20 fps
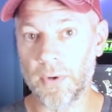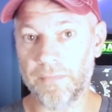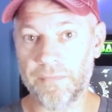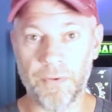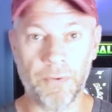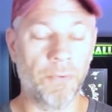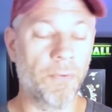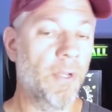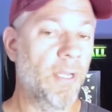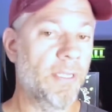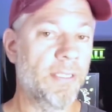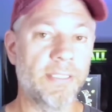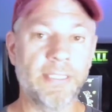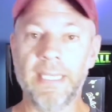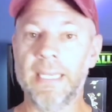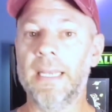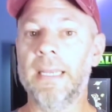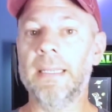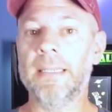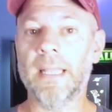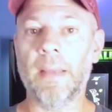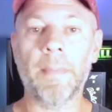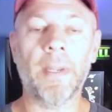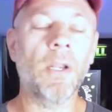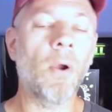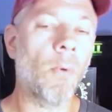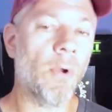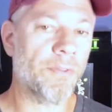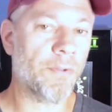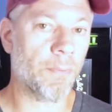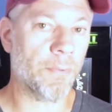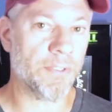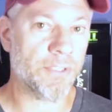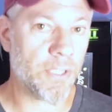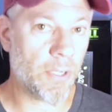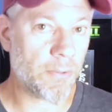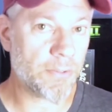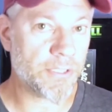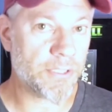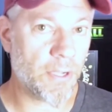If you did, let me know what the
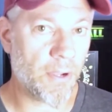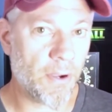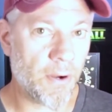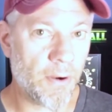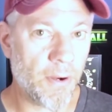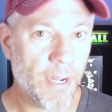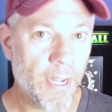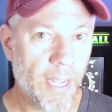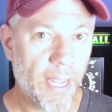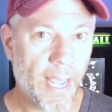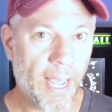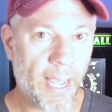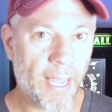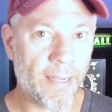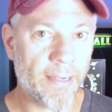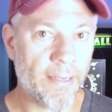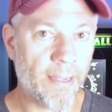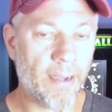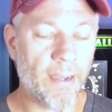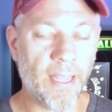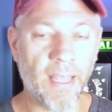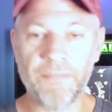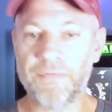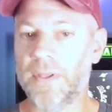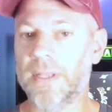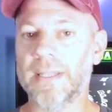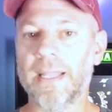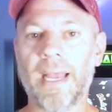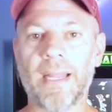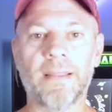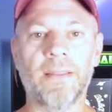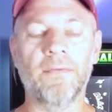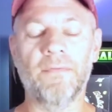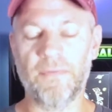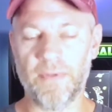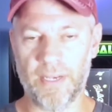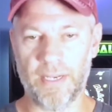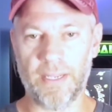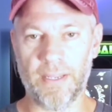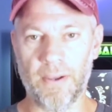results are. And if you liked the
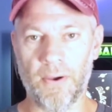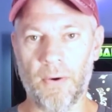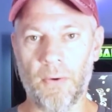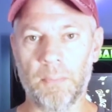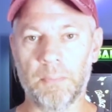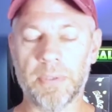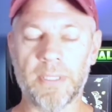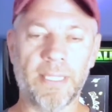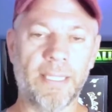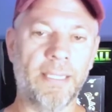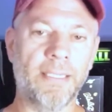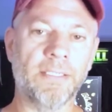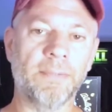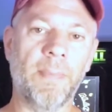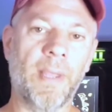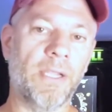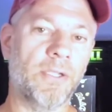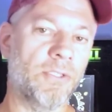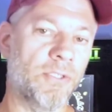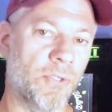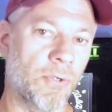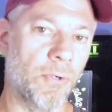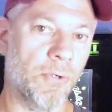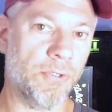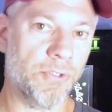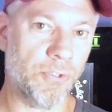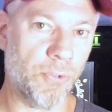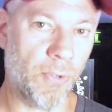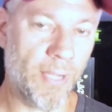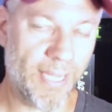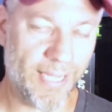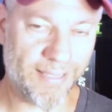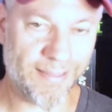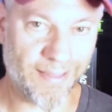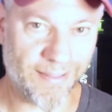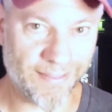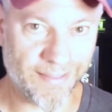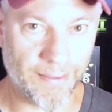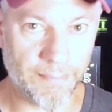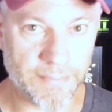video, please make sure to hit the
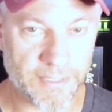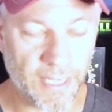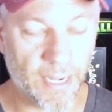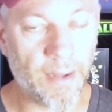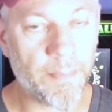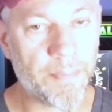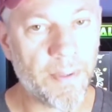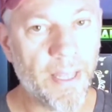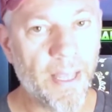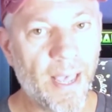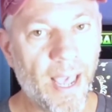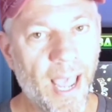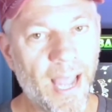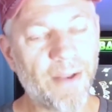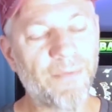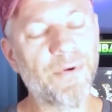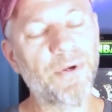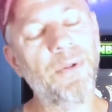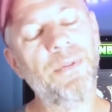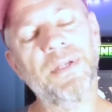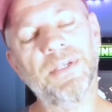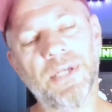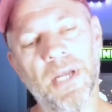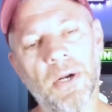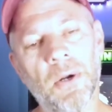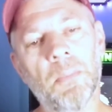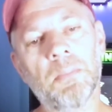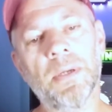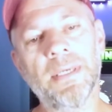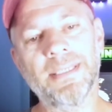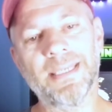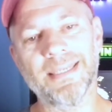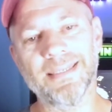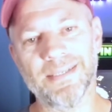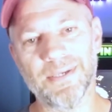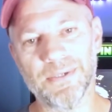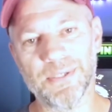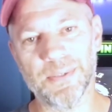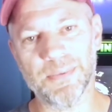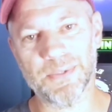thumbs up. And if you're new to the channel, please
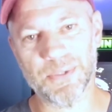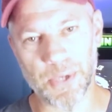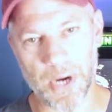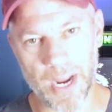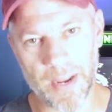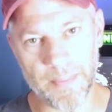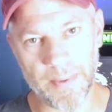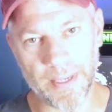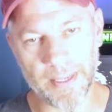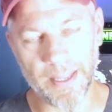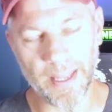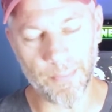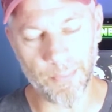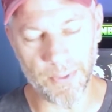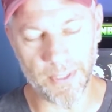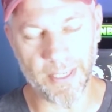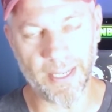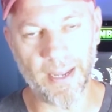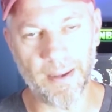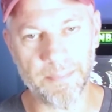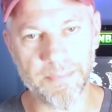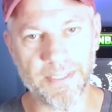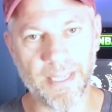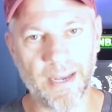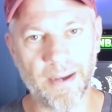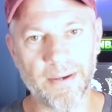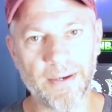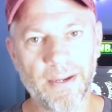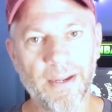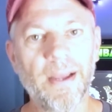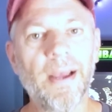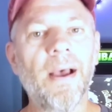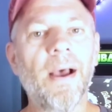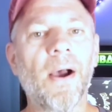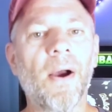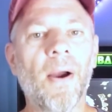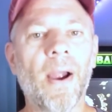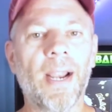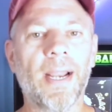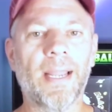consider subscribing. It really helps out.
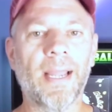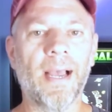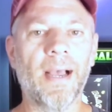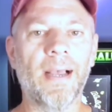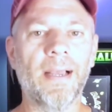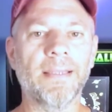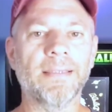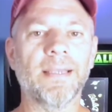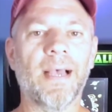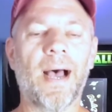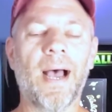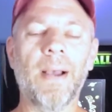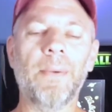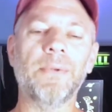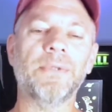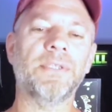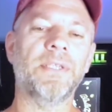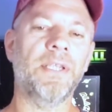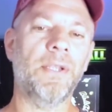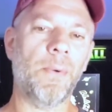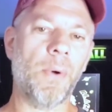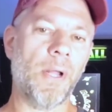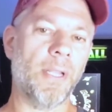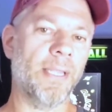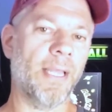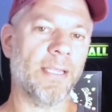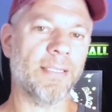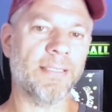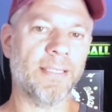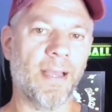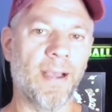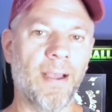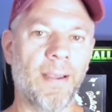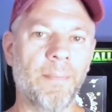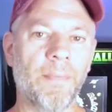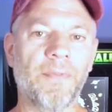All right, guys, I will see you all next time.